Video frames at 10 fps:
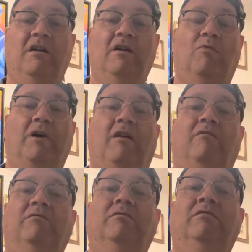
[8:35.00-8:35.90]
Well,
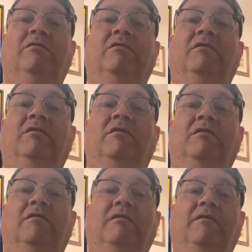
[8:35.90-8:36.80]

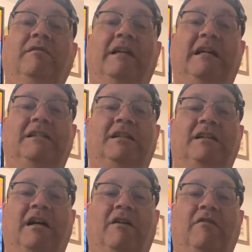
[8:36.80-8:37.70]
that's it
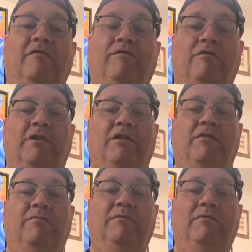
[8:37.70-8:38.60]
now, for real.
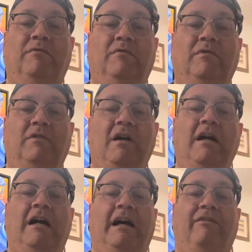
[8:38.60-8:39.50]

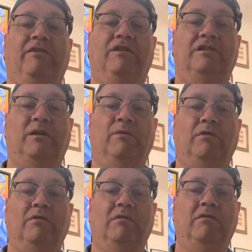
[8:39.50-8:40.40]
Have a good
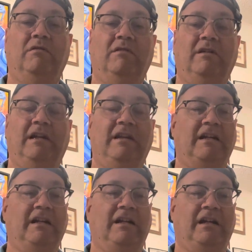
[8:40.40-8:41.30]
summer.
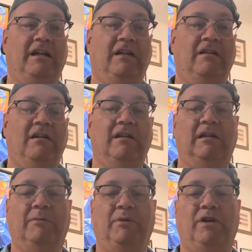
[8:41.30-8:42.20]
Anything you need,
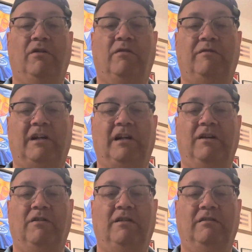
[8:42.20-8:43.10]
let me know. If I can
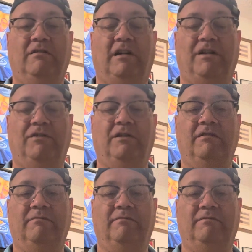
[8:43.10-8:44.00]
do it, I'll do it.
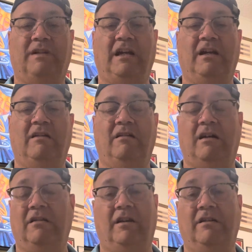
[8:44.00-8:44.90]
If I can't,
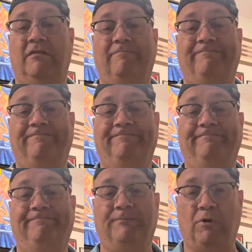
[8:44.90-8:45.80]
I'll tell you.
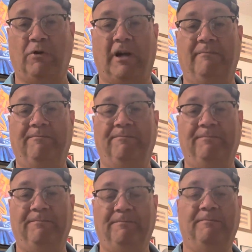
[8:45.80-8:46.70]
Okay.
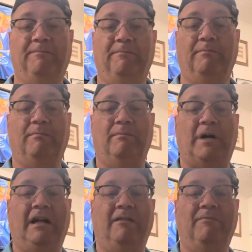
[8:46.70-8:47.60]
Bye.